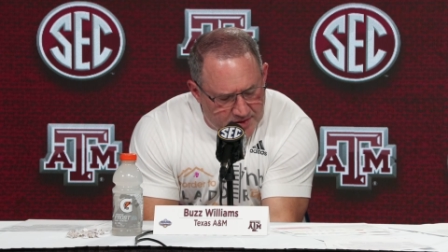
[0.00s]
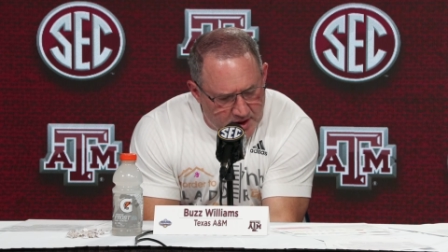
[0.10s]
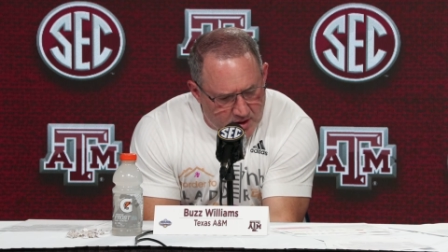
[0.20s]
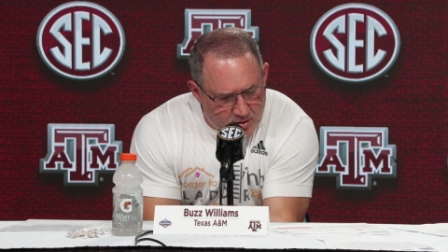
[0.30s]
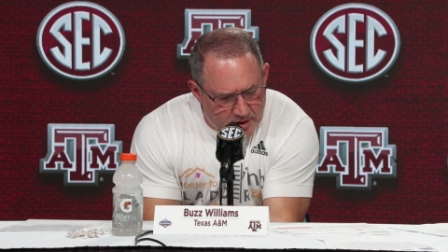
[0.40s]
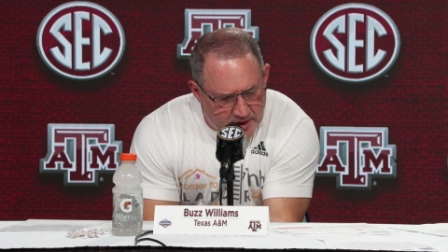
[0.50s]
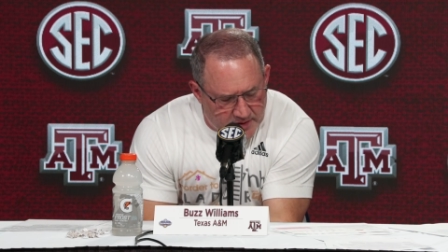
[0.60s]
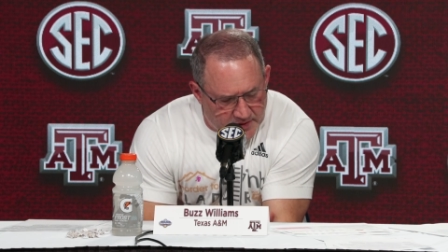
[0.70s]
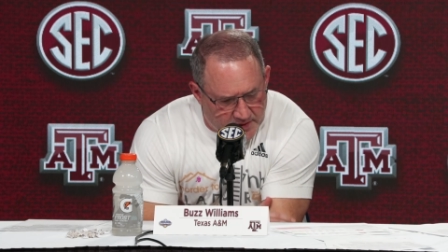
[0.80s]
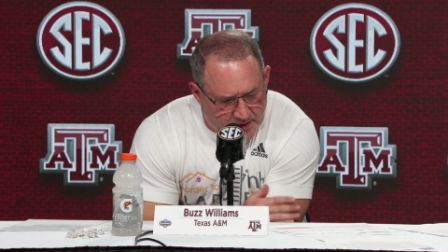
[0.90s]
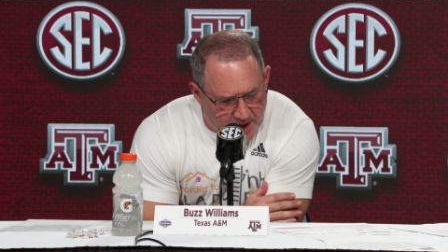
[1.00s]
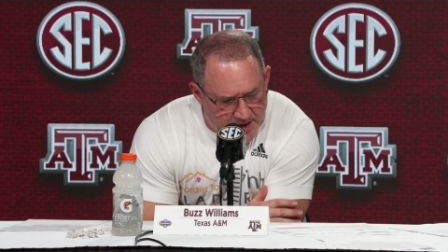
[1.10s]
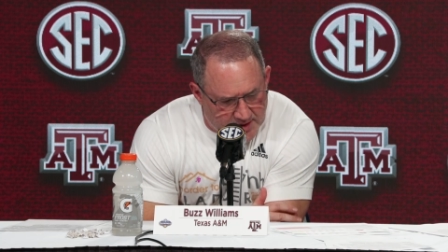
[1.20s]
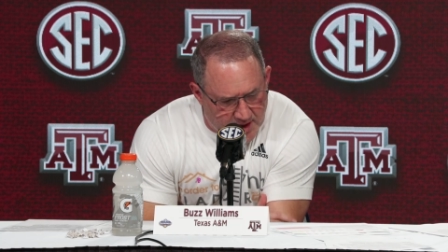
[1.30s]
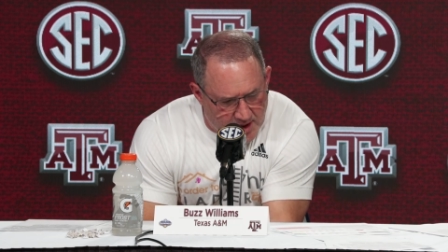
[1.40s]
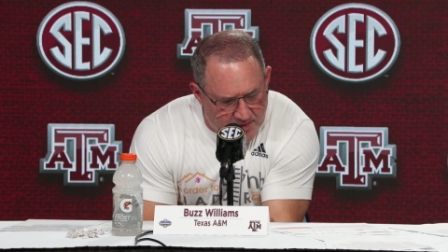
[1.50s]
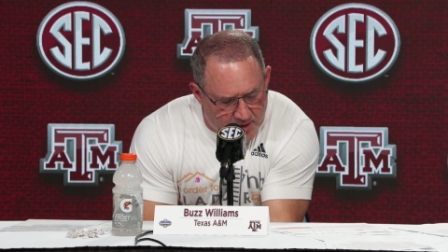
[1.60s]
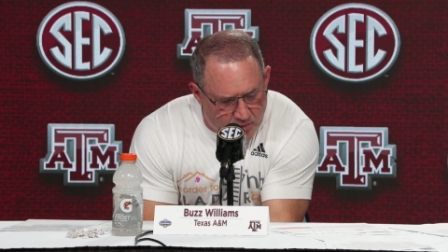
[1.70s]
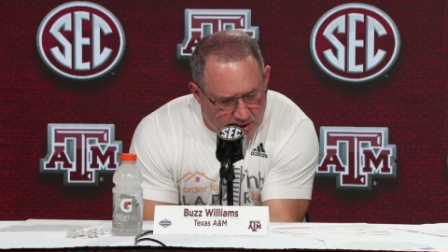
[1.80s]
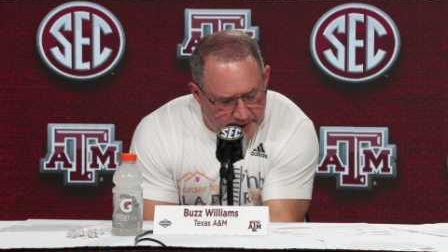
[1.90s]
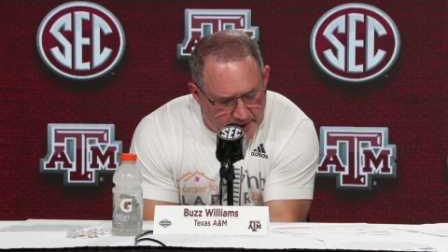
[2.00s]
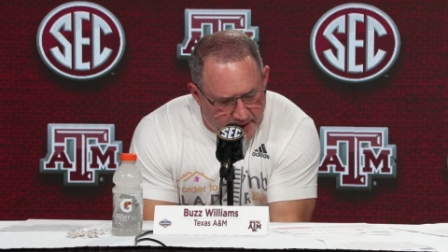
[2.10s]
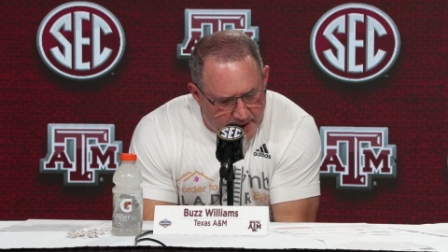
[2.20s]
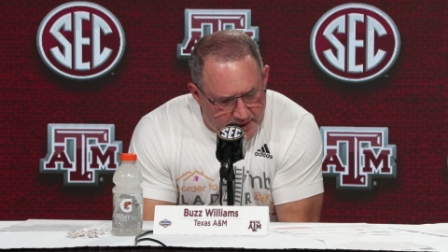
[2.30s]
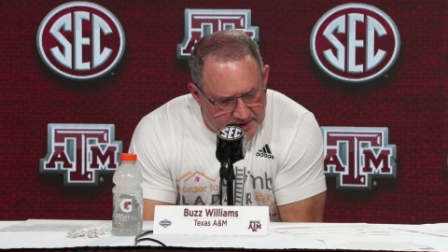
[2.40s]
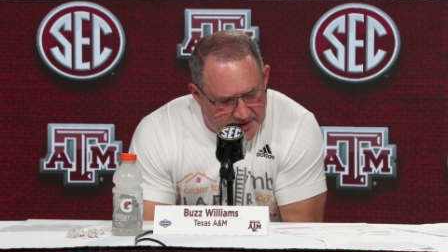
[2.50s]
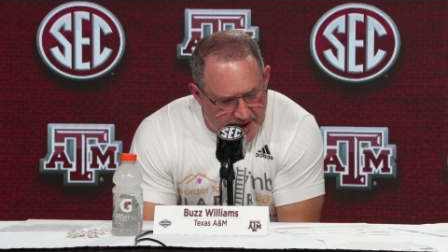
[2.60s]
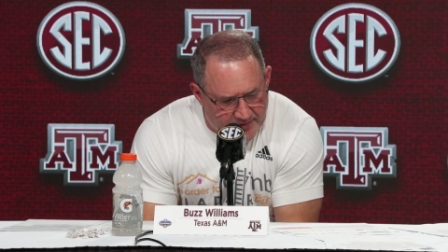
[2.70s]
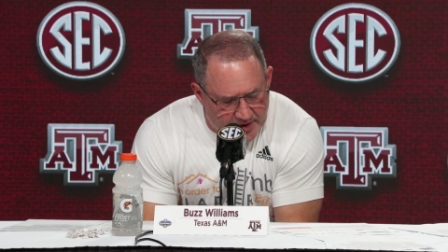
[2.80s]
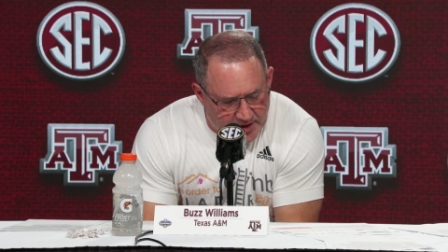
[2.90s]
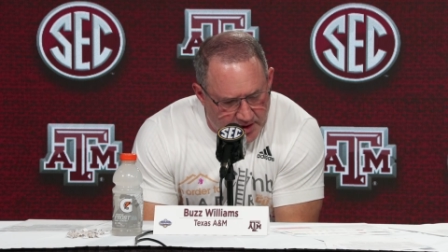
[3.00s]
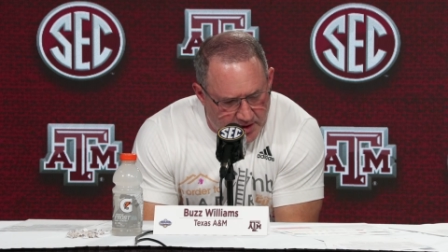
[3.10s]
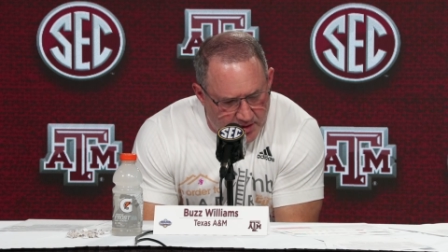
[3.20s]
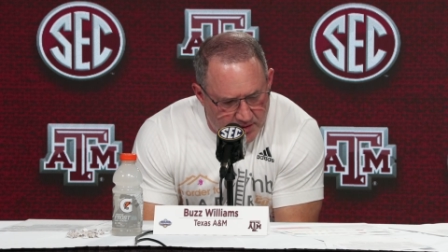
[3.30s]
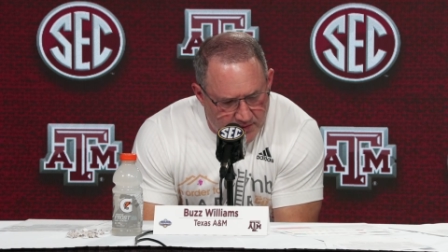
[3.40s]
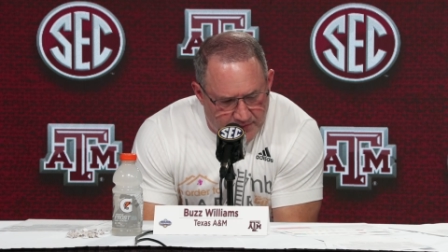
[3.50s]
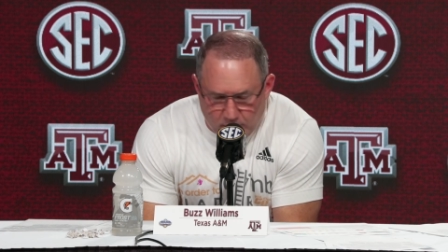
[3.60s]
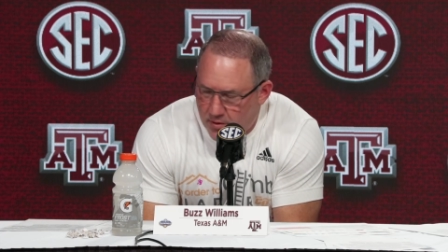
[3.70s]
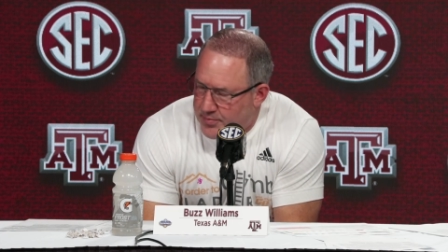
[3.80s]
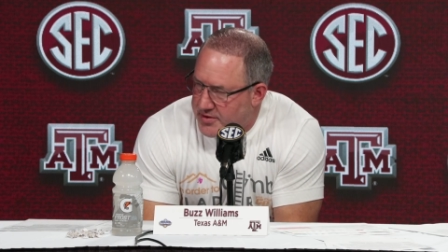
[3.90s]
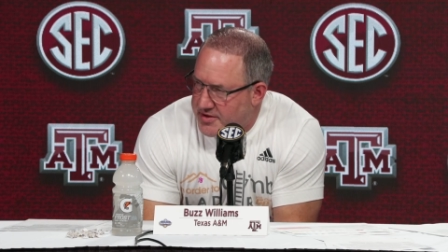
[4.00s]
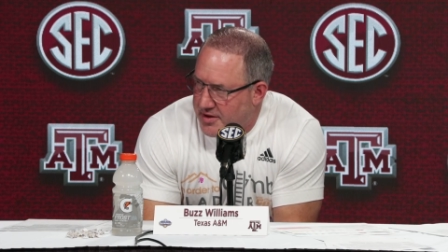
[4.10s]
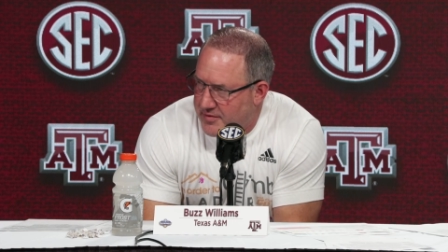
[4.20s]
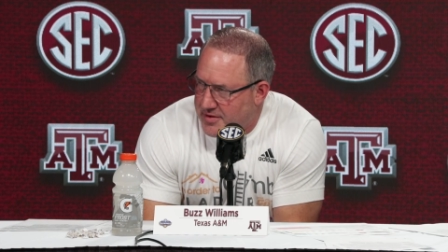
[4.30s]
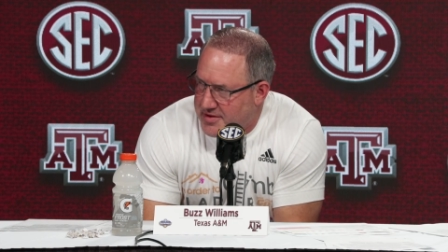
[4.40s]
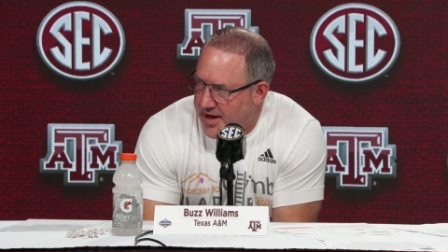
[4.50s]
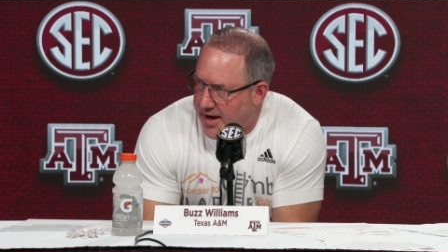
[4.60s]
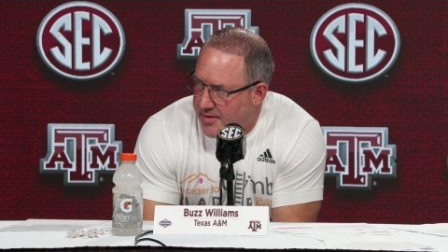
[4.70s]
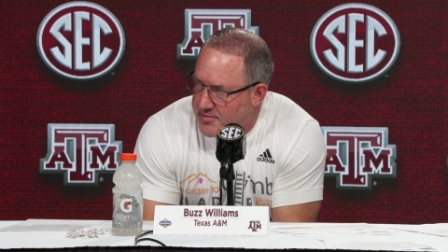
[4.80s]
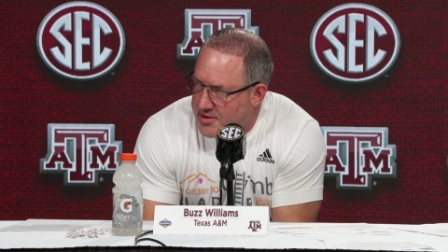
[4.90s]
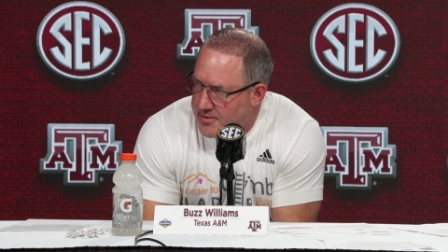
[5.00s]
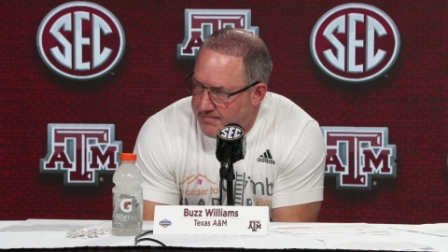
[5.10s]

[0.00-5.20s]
going into tonight's game, he had won 74% of his games.